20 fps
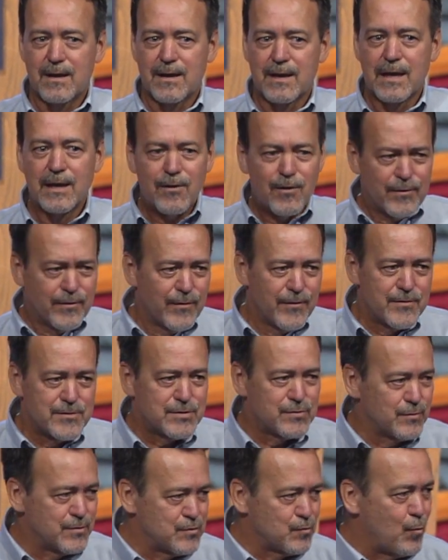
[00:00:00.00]
And although
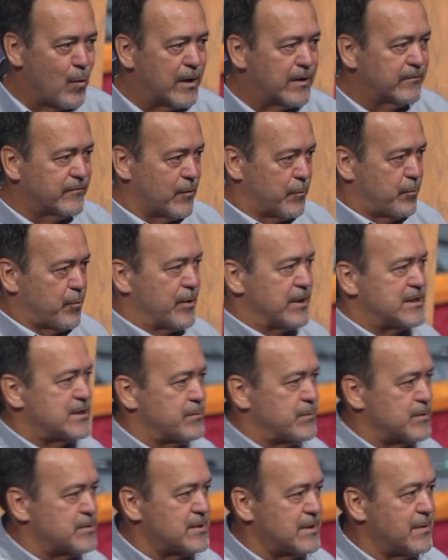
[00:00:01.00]
there's wonderful
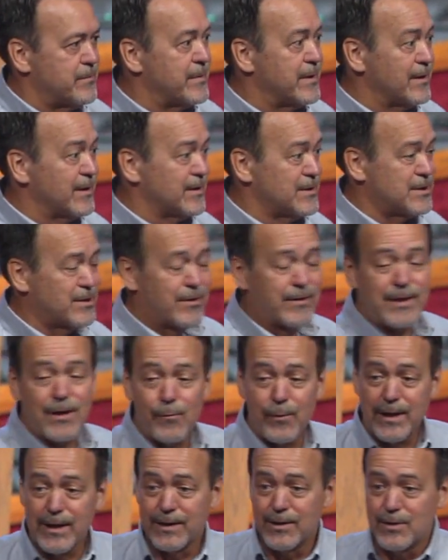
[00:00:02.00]
principles in the military that
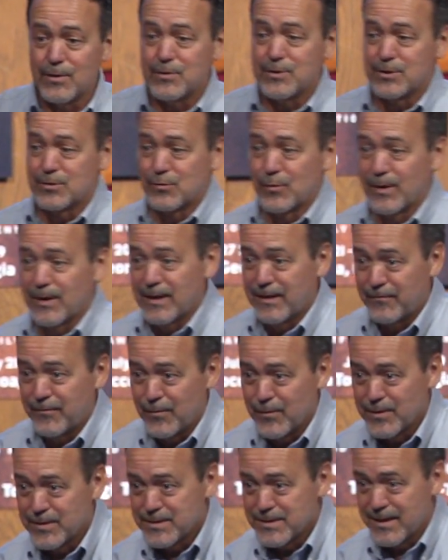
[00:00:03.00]
we can use in Trail Life
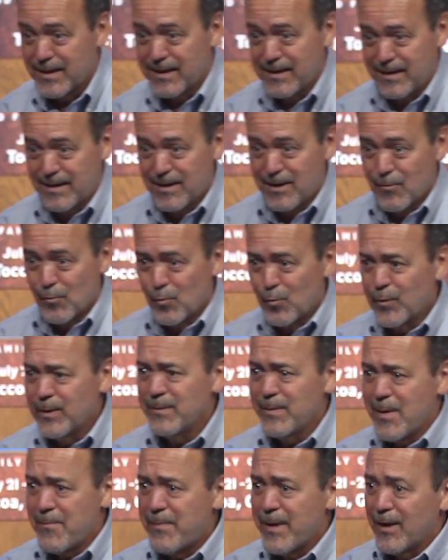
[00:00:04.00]
USA,
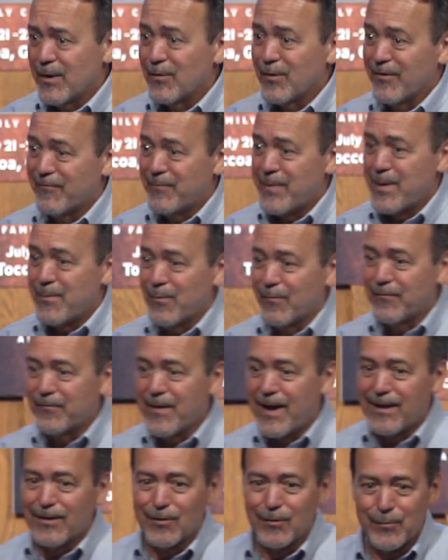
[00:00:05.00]
wouldn't it be better if people
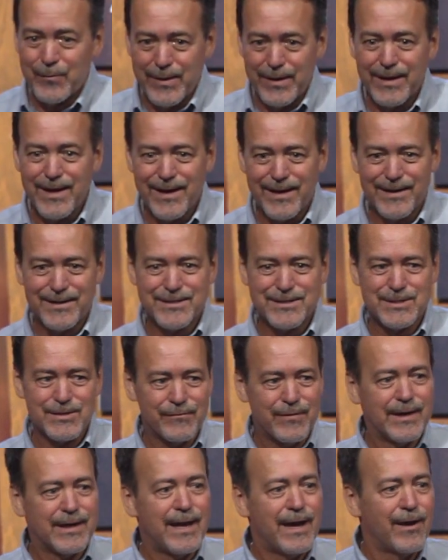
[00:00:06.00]
followed because
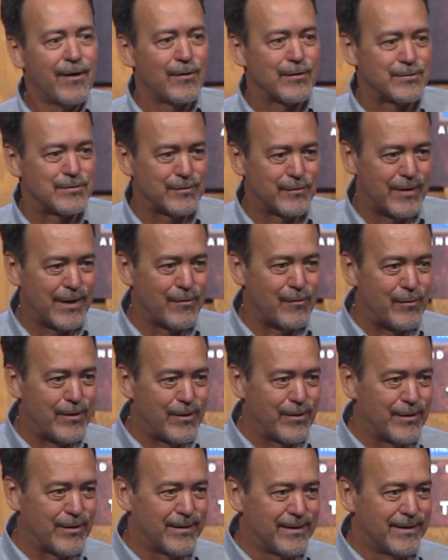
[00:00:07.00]
of the character that
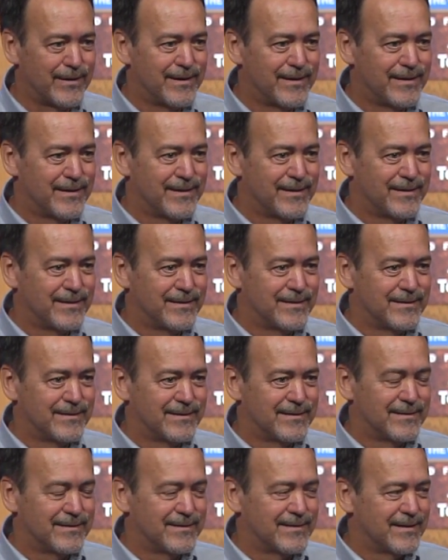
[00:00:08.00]
we're
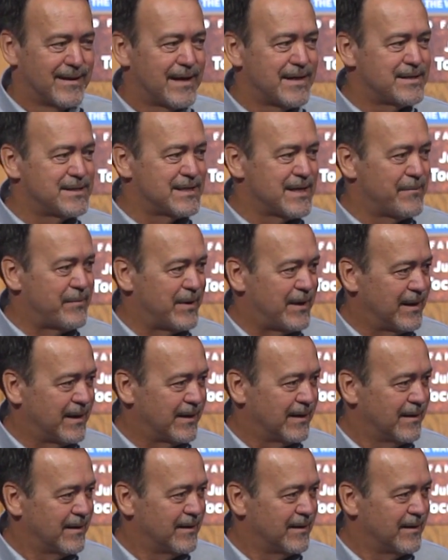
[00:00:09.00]
exhibiting?